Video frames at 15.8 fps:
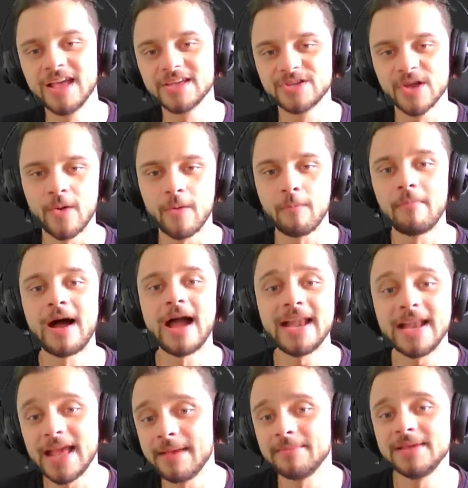So
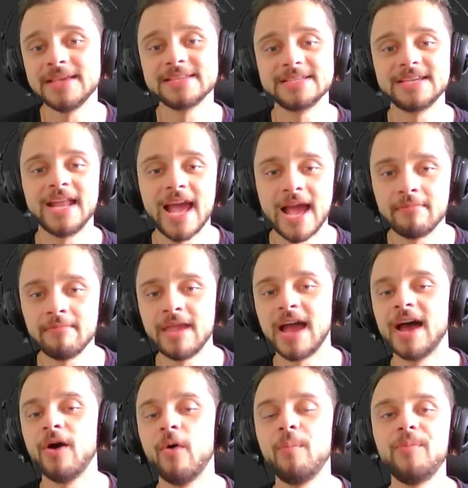my name is Guilherme.
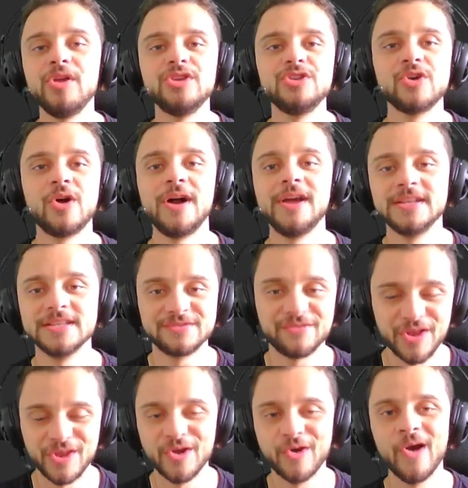I hope you enjoyed this
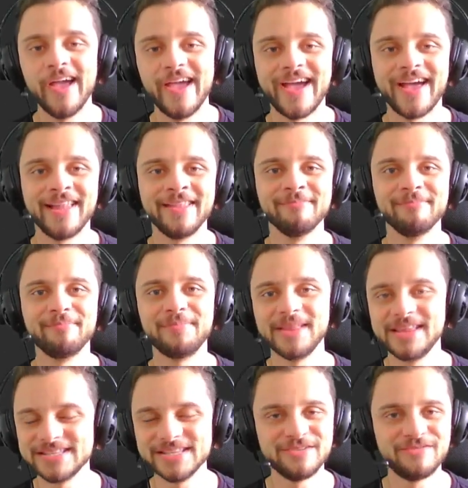video, and
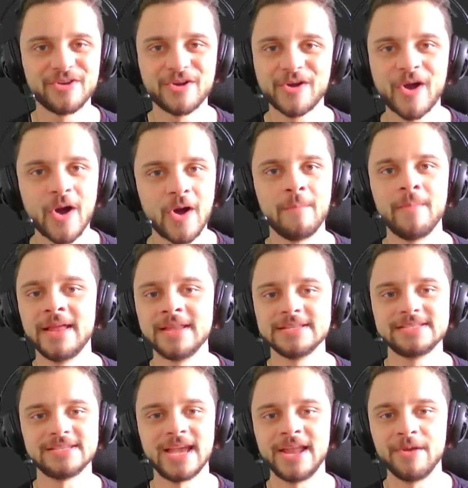please leave your
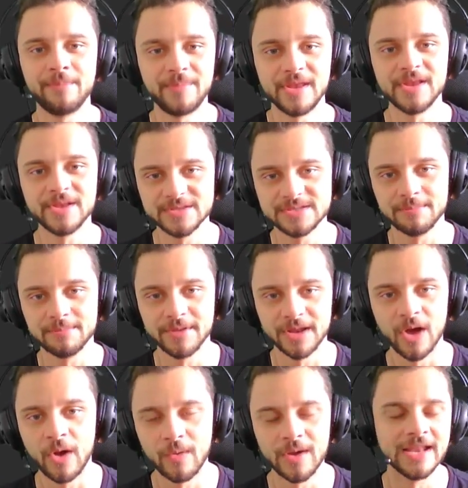comments and opinions
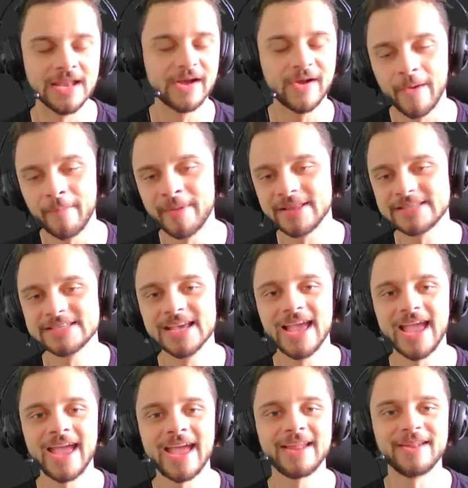below in the comments,
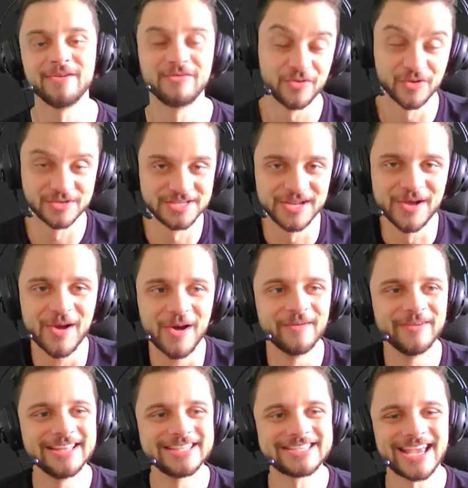and of course in the
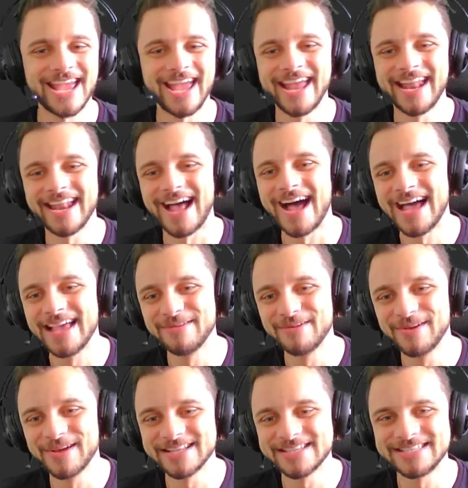comments, and
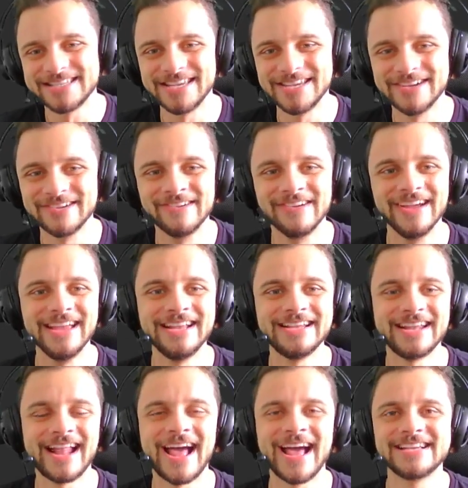I'm gonna see you in
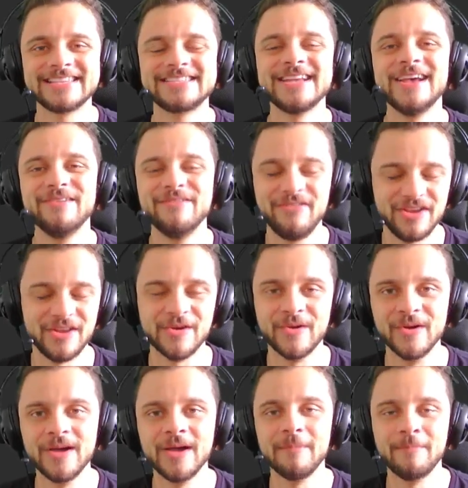the next
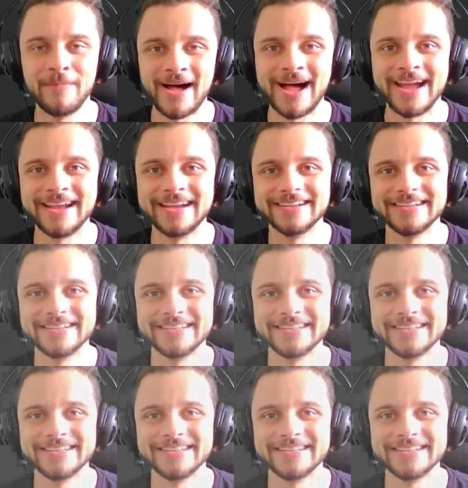video. Bye.